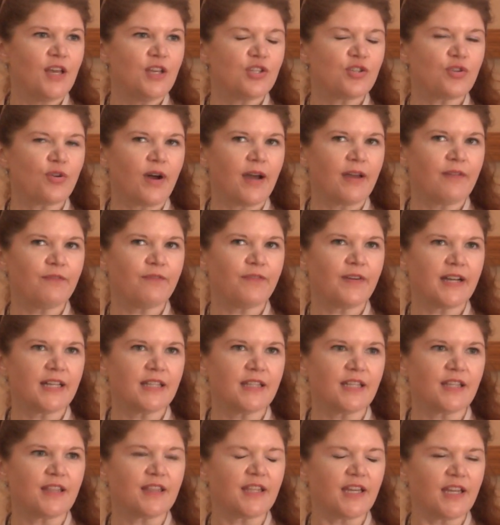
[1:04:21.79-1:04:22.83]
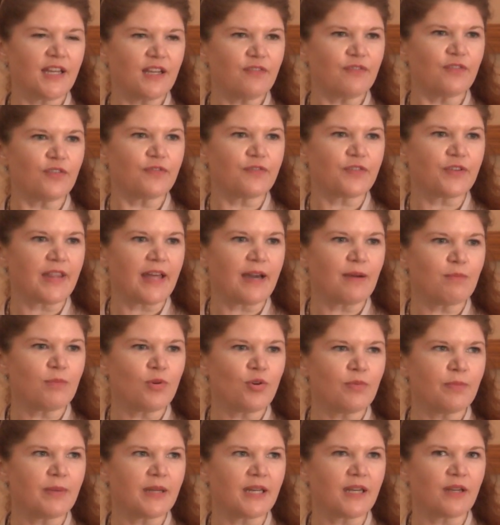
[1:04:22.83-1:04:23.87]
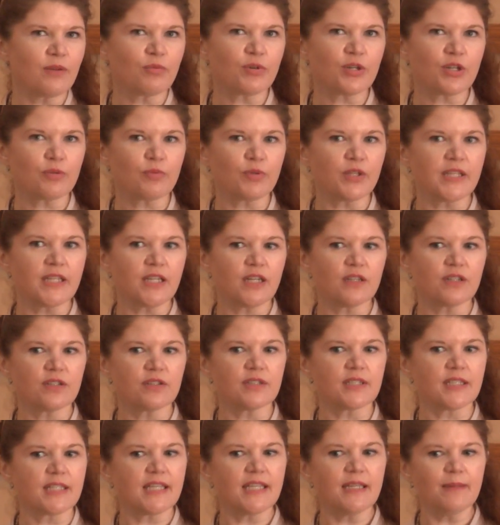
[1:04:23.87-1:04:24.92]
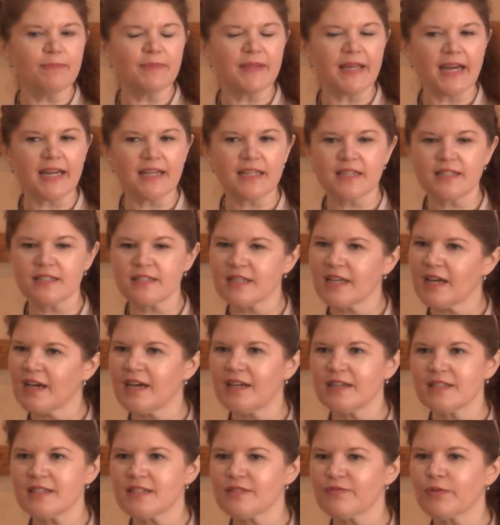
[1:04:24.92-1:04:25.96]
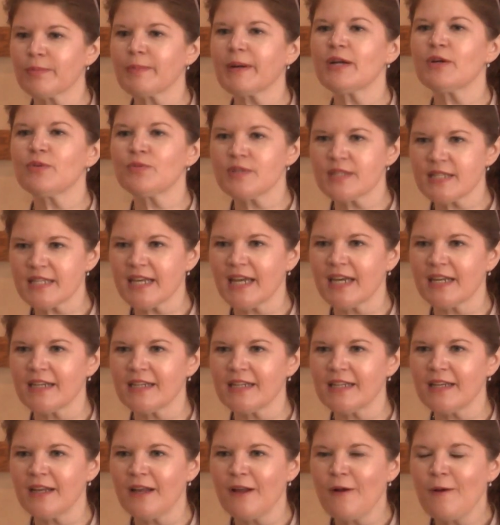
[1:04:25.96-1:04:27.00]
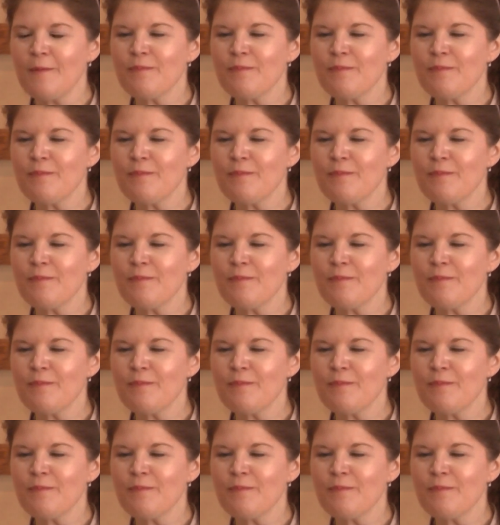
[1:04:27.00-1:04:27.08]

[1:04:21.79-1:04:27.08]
So I'm finally thankful for that moment. I worked really hard to keep that because God, it's for my own sanity.